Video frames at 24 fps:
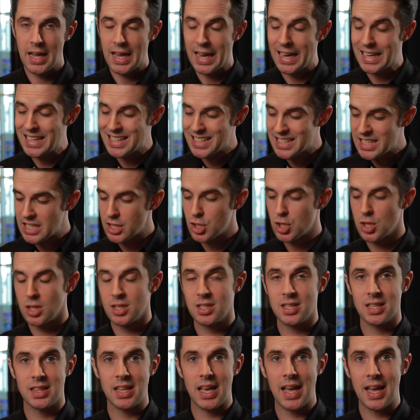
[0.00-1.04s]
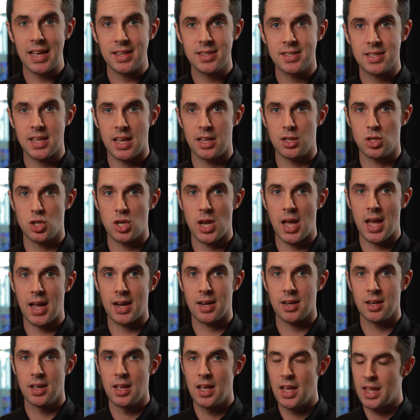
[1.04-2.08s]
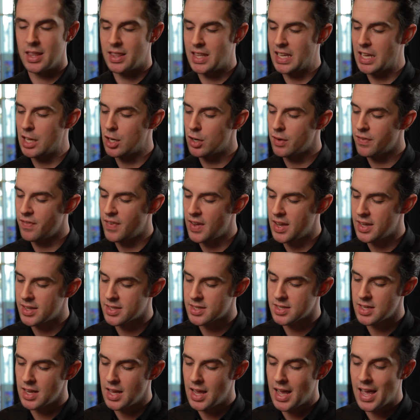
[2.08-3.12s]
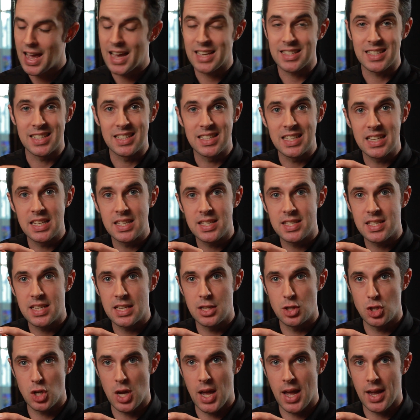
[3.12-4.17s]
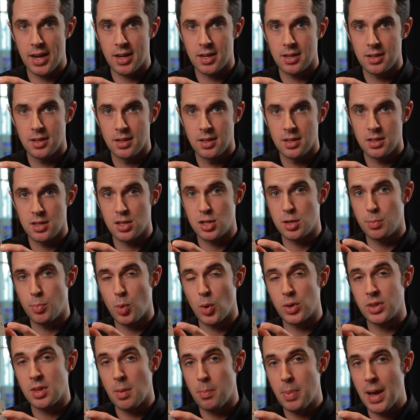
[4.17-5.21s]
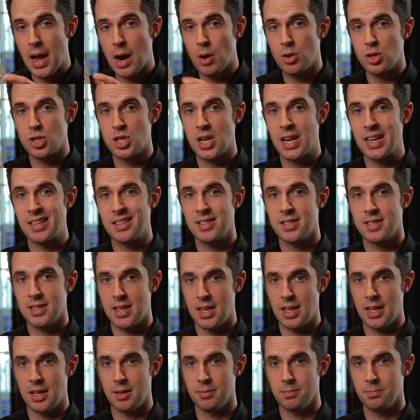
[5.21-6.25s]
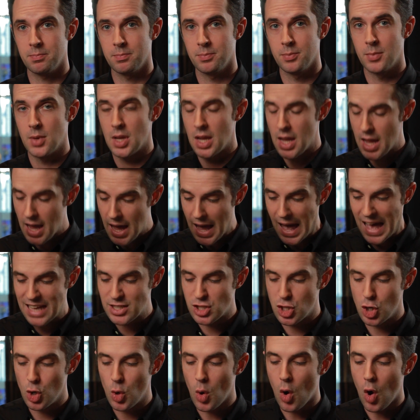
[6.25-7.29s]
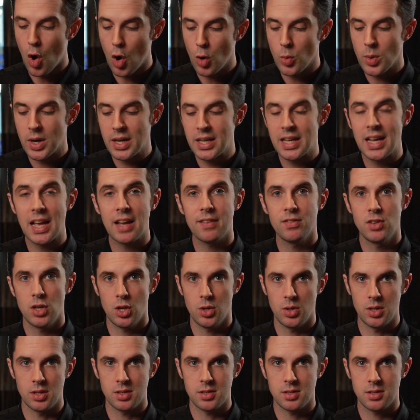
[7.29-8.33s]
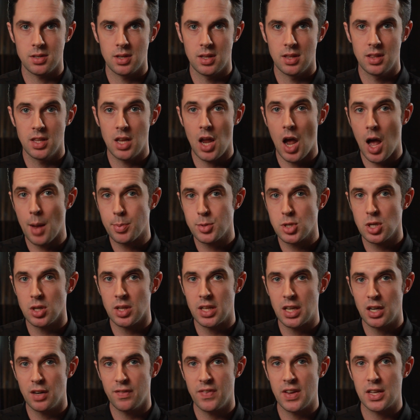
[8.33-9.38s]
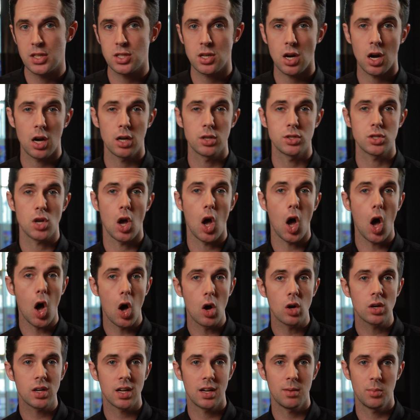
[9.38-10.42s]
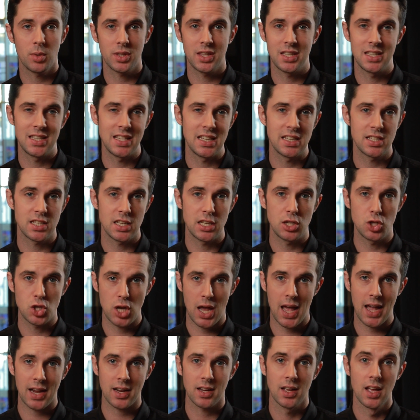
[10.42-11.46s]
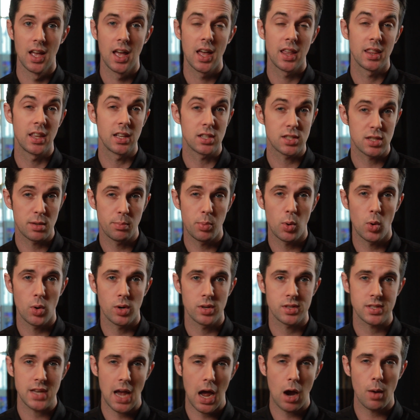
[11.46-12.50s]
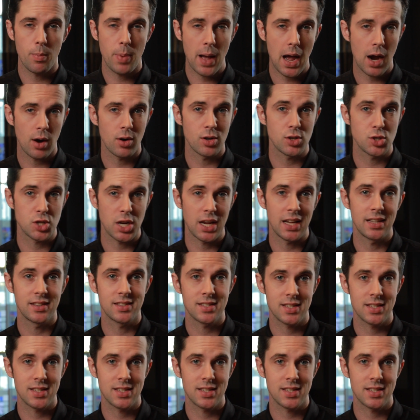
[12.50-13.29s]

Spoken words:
In addition to the headset jack, the interface has a DC jack to support the power chain scheme. As you already have noticed, the optional interface cards all come with a DC jack that supports our powered chain